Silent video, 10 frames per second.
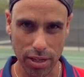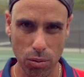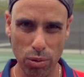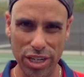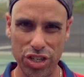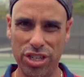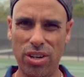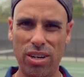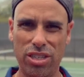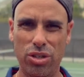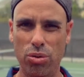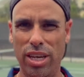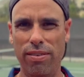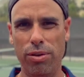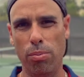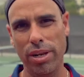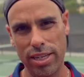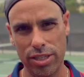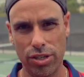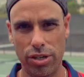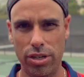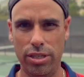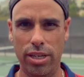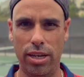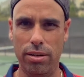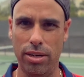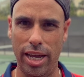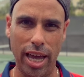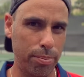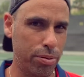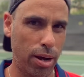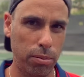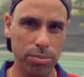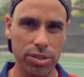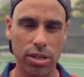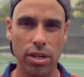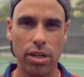which starts to give you blisters and hand problems.